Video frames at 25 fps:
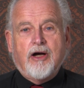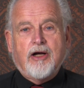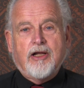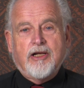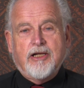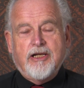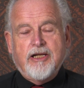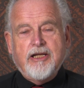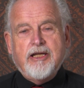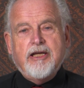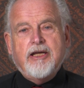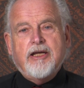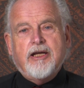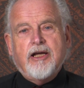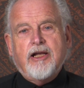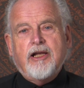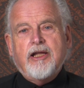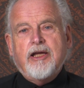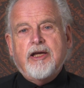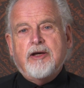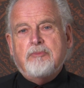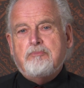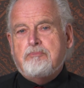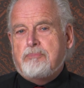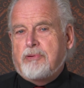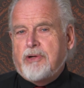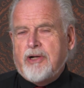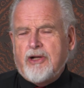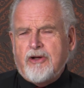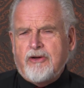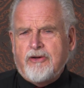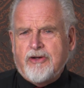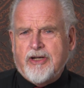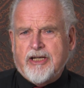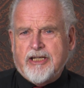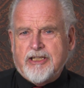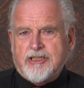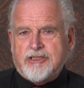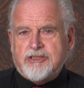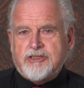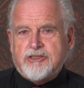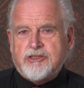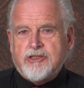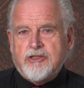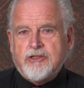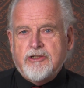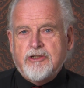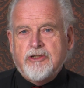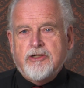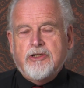are legally
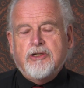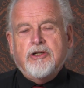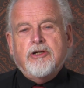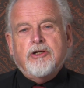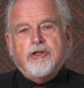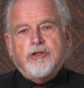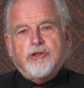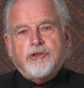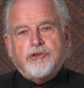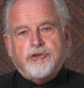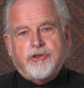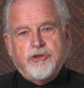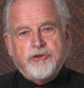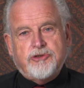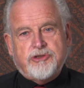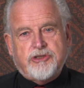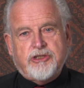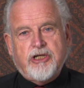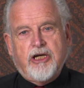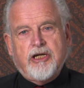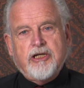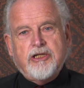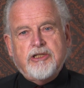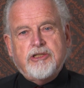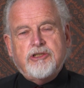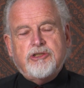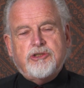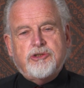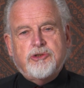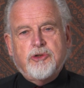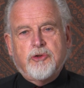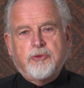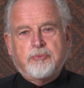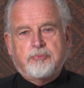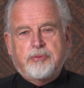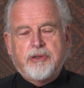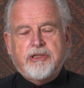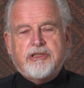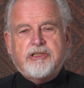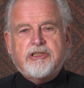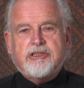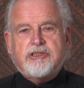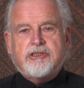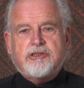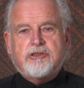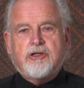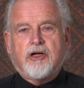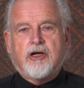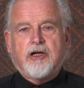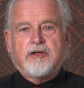obliged to change your
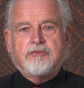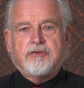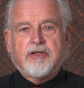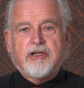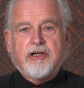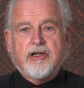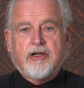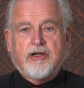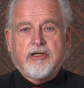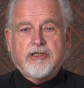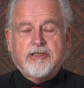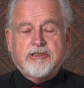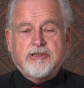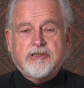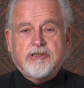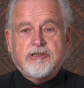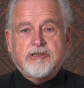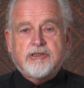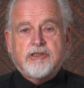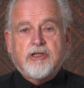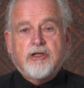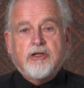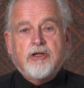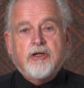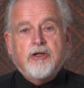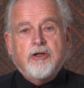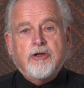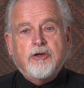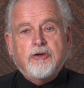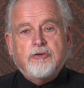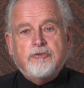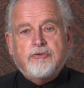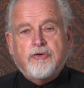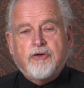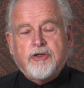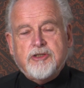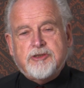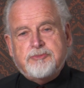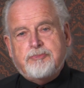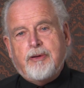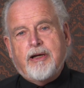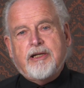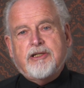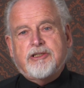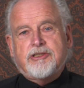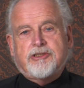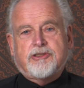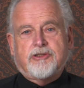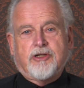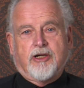British driving licence for a
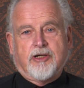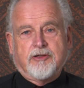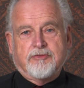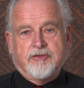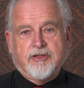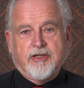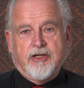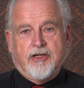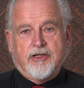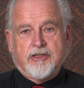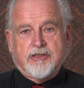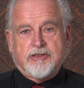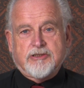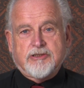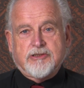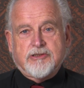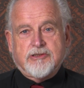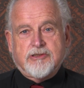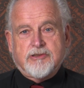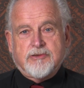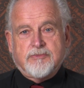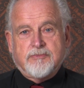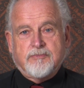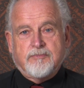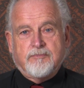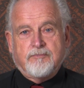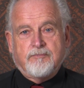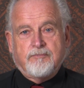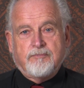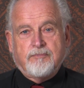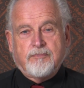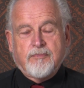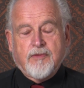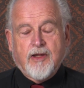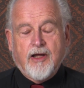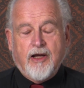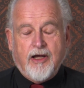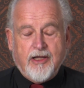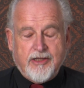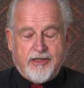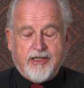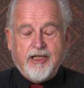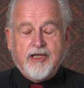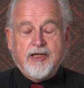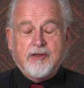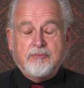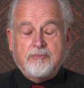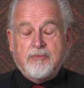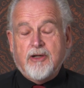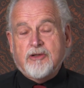Spanish driving licence. I
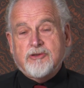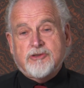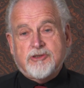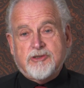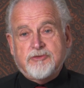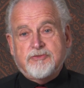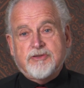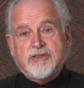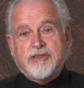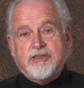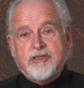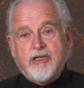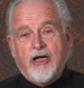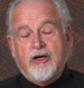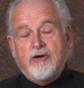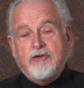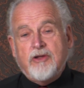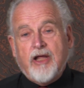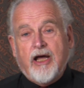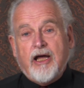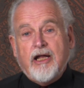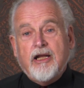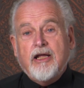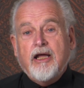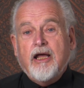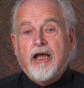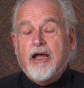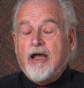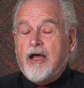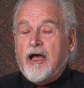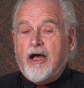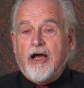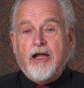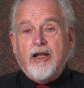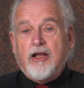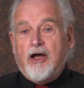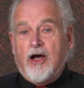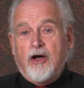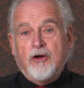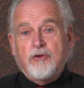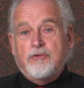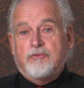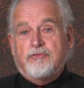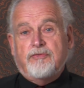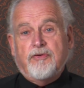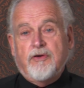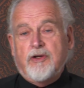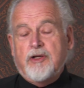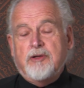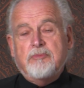think most of us know that, and
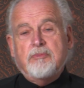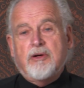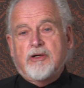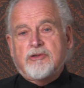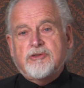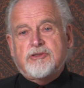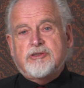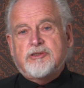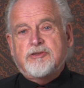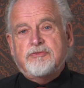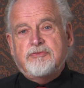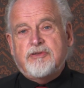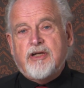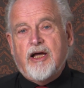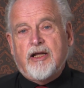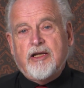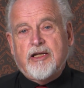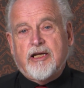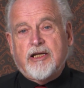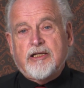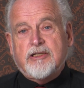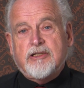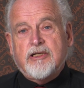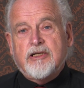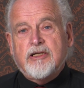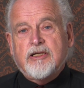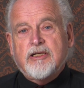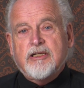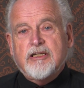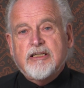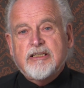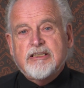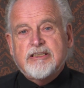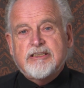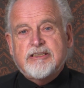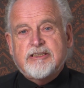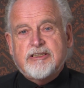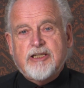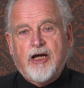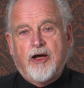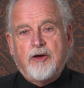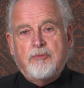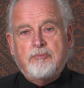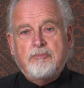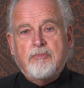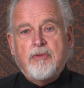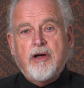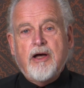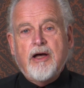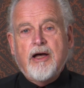hopefully most have done it.
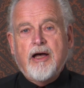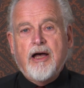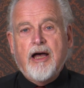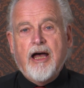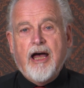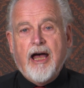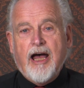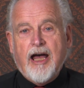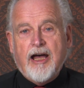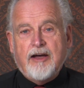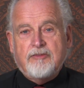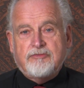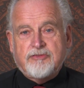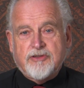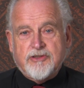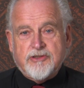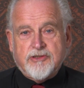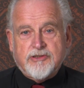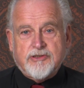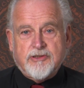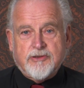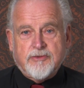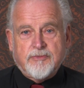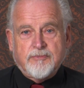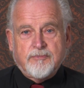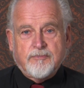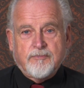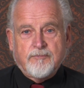Some haven't.